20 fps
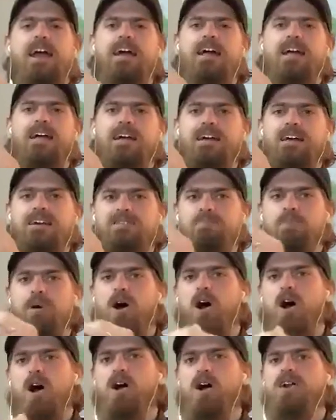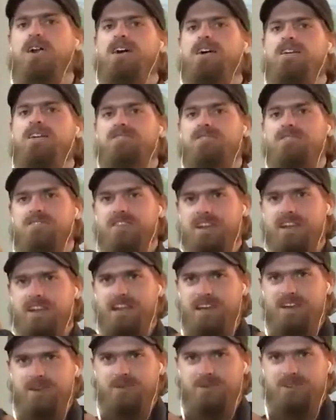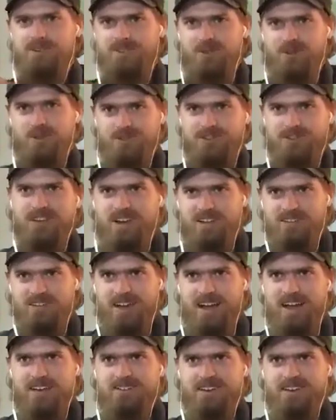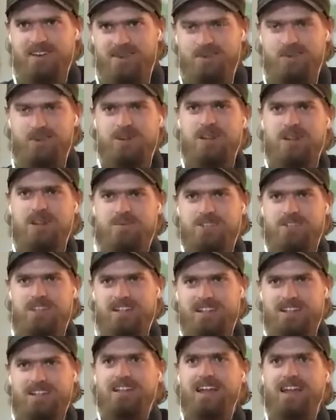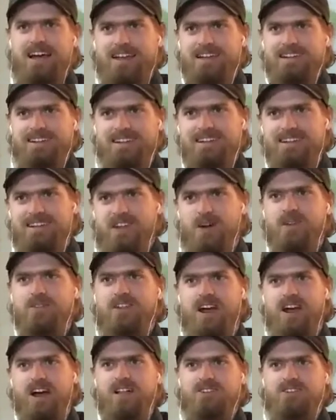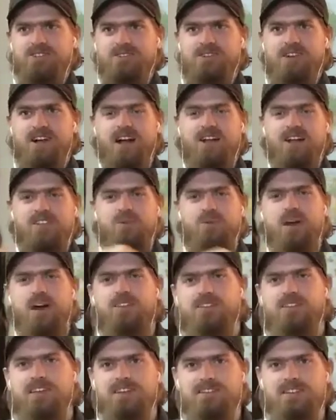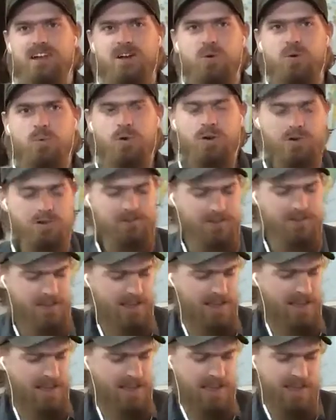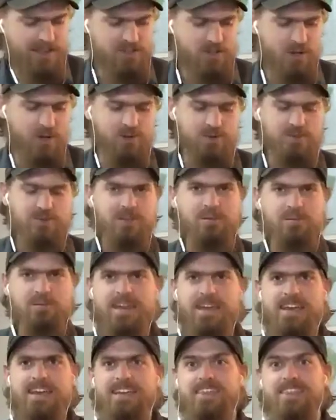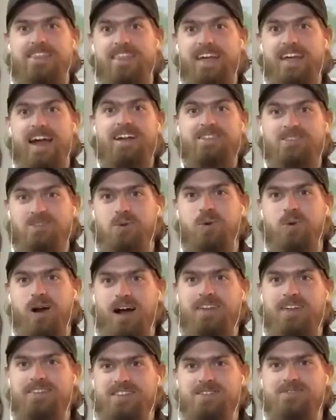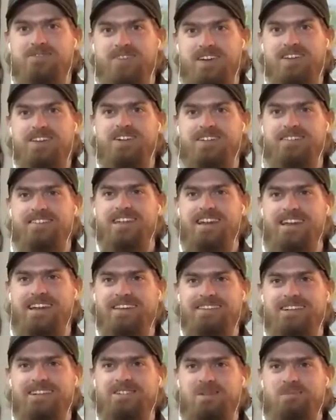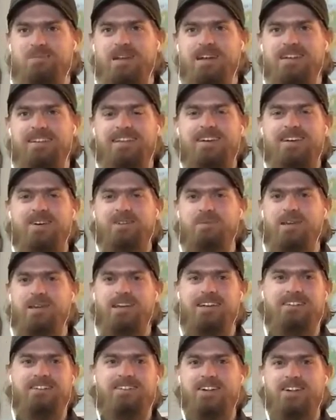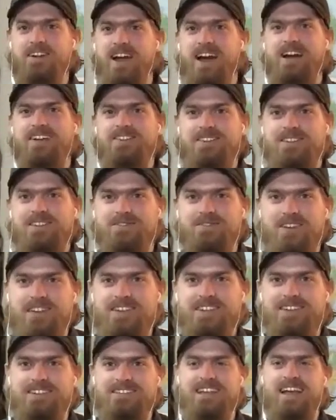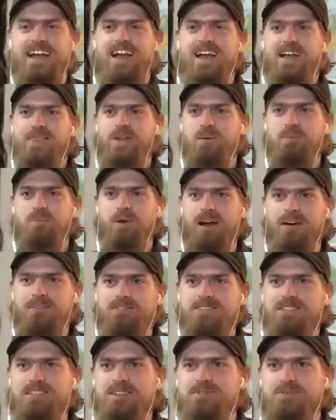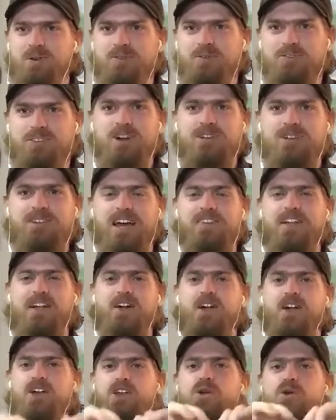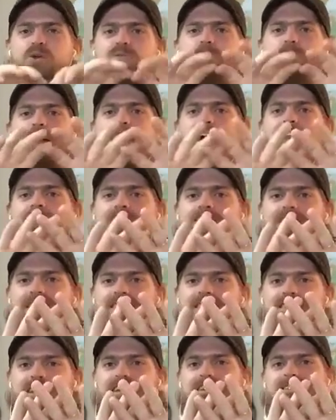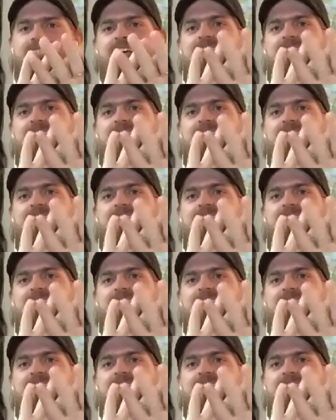is part of the end result of having redemption and light and the knowledge of God throughout the entire world. And so to me, that's why this vineyard thing is such a big deal, is because they're not just vineyards. They're prophecy fulfilled, and they're a huge banner that says